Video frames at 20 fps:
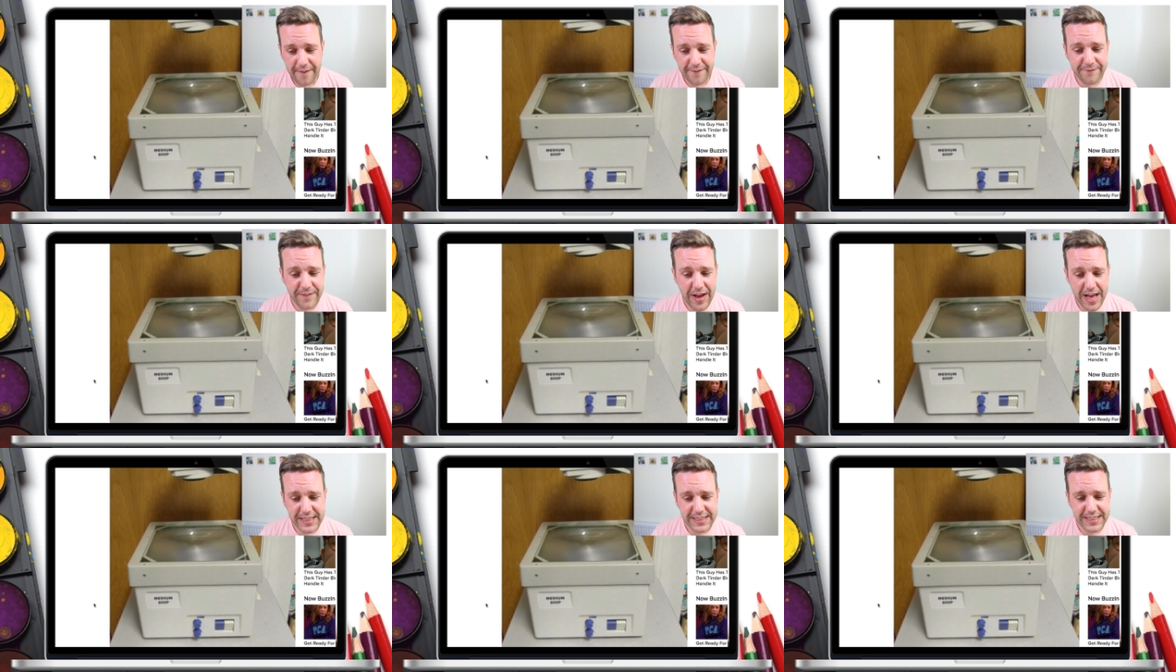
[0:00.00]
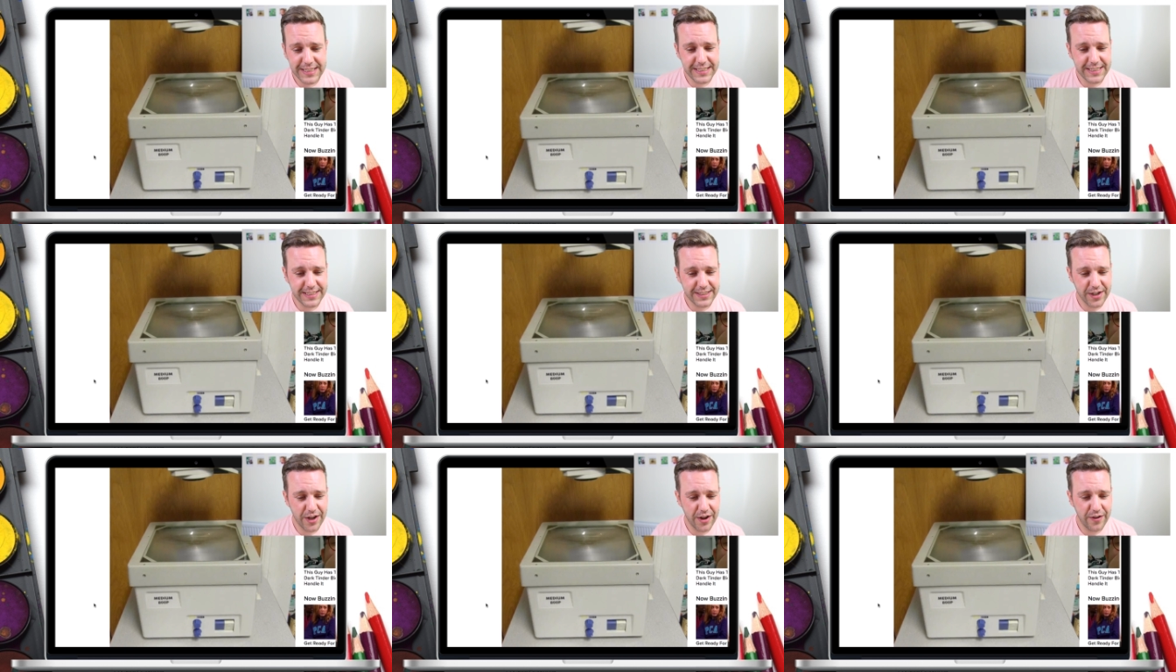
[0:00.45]
fancy
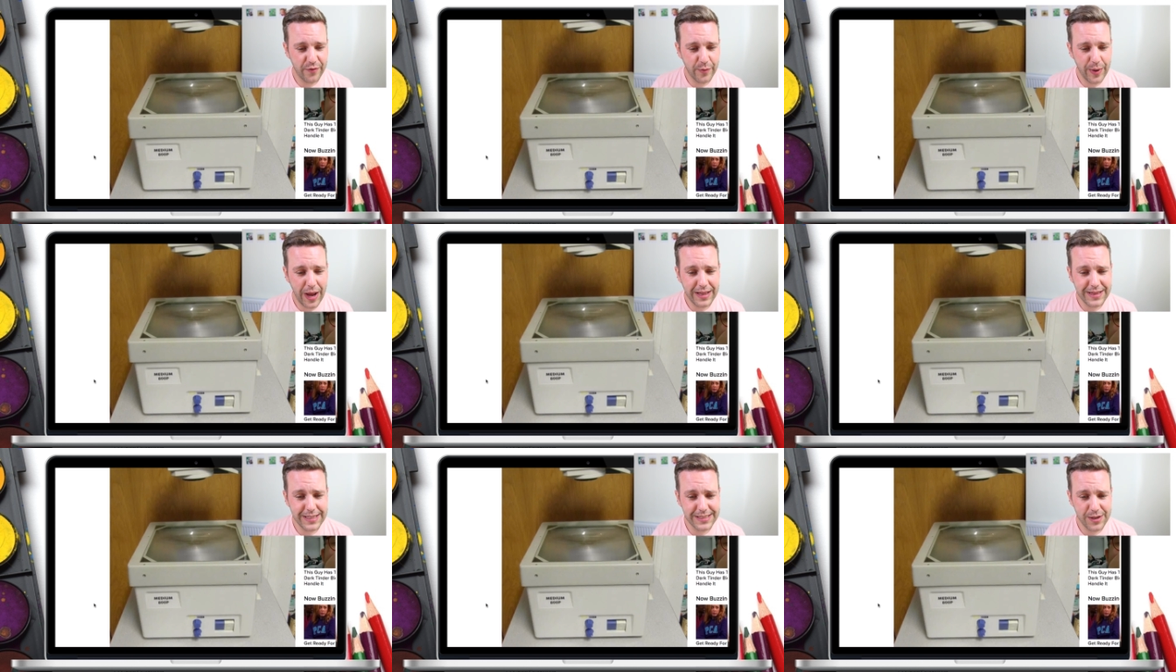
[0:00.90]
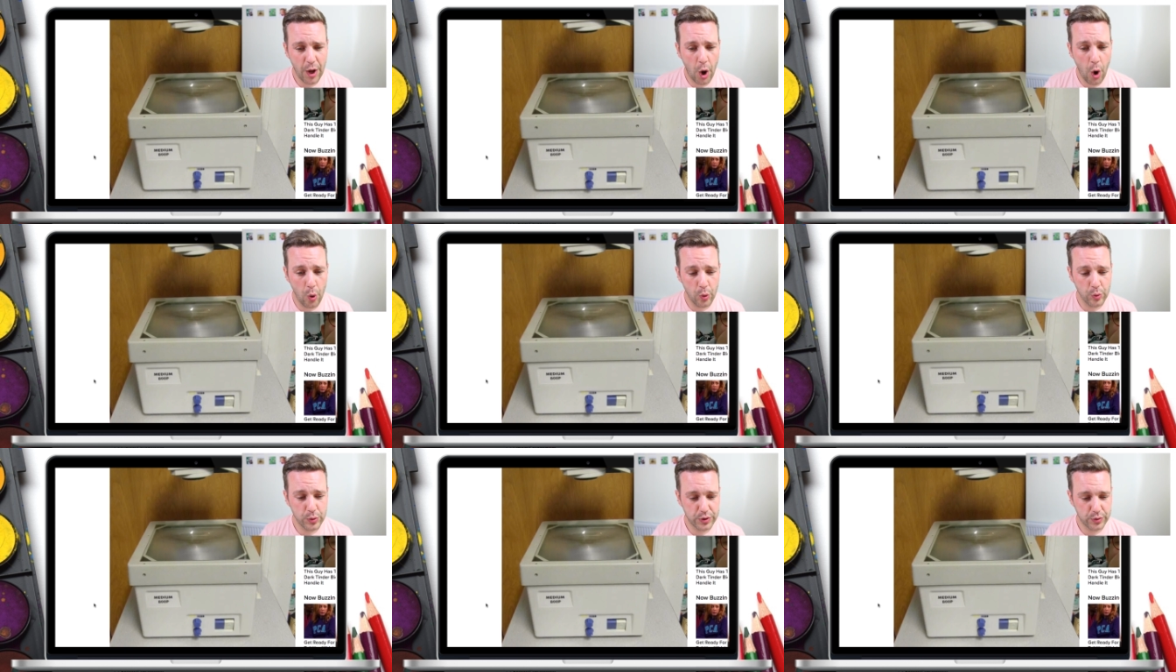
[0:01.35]
stuff. We had this
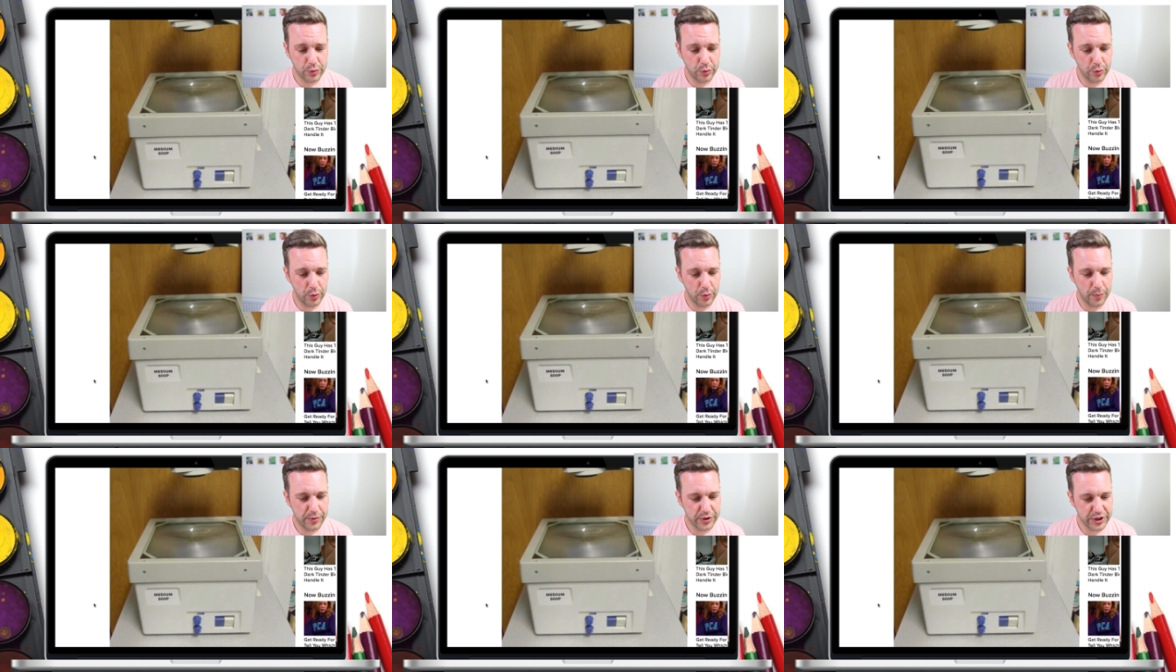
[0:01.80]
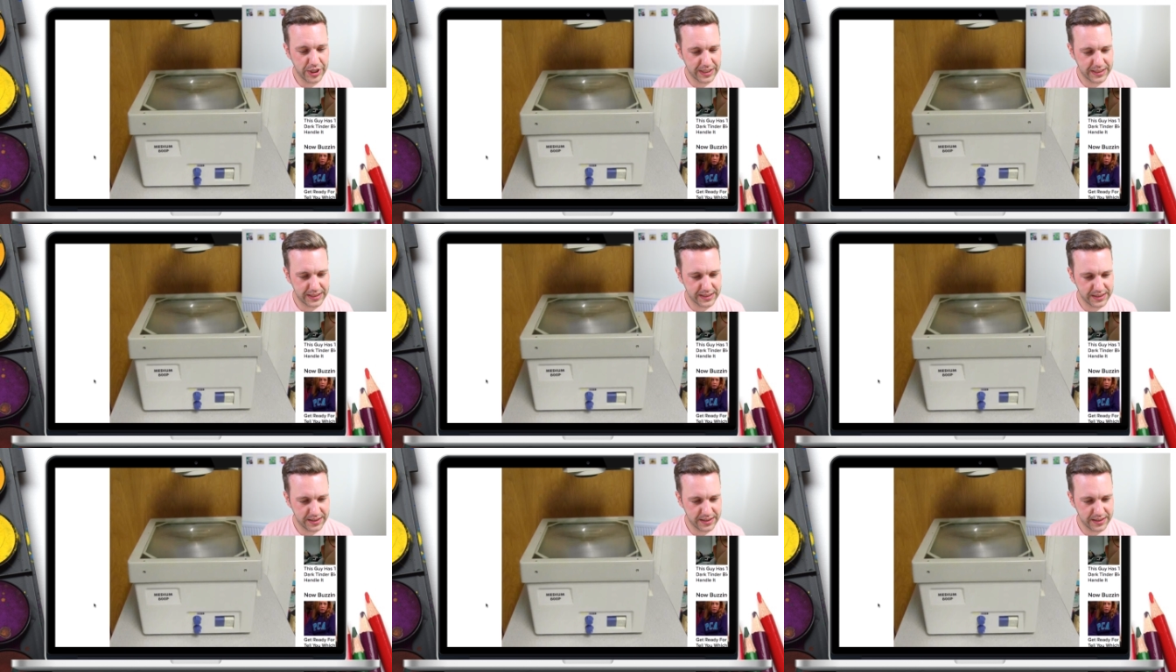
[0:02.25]
old school projector.